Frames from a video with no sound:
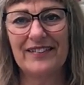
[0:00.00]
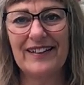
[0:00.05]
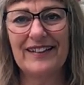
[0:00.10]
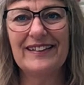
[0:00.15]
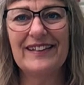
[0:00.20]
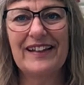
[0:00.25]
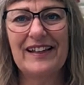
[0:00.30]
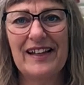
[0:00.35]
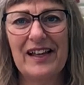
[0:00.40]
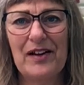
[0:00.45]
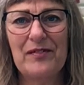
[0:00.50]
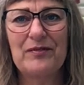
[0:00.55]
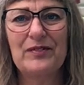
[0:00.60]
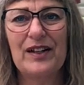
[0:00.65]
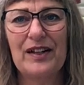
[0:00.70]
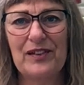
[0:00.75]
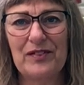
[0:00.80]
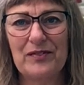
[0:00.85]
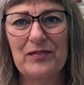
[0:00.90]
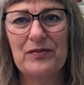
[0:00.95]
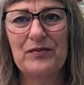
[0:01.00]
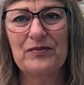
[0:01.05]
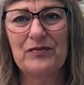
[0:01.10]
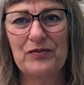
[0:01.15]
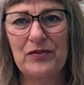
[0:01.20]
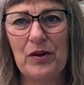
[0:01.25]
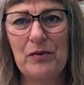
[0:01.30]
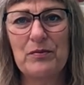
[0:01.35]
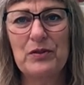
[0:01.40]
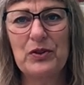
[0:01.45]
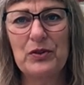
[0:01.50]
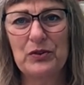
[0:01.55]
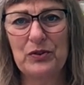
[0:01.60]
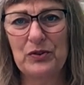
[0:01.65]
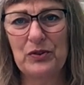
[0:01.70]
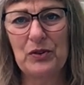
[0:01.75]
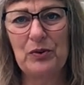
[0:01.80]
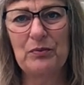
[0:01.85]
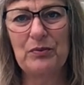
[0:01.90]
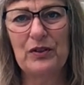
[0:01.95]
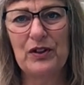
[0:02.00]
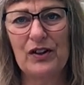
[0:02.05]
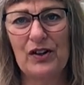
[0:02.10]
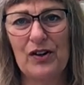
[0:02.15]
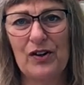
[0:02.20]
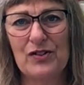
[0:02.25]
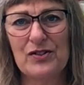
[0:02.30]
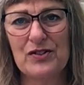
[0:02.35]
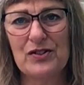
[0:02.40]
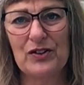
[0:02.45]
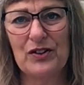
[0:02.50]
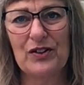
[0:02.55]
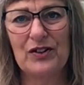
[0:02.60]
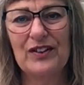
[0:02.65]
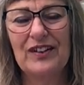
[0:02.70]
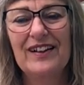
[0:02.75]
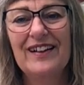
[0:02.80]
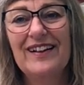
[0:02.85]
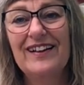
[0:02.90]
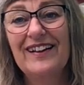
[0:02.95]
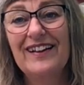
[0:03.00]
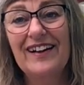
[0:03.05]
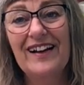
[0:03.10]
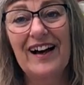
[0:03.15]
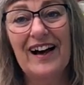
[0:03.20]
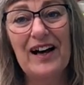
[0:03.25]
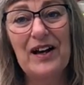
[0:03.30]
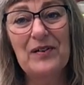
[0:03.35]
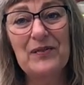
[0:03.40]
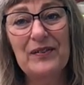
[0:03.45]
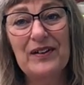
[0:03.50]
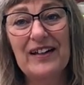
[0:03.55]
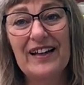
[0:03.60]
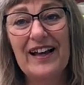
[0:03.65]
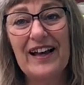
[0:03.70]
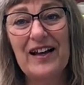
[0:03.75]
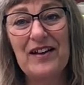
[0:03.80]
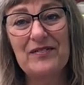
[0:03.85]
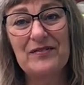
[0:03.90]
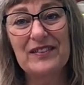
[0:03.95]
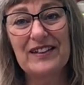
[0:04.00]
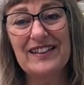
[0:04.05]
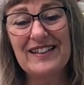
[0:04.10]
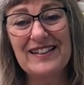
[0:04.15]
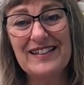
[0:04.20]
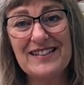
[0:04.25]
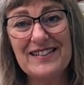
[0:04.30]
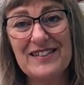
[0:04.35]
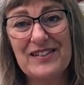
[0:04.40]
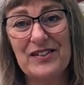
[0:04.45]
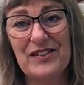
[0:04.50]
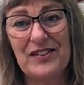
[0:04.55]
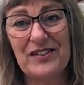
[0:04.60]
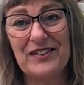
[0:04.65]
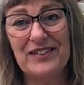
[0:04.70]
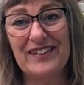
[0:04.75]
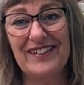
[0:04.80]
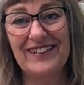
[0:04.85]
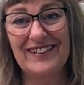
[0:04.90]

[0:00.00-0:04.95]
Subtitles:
that I have done from YouTube the cast on, I will have easier,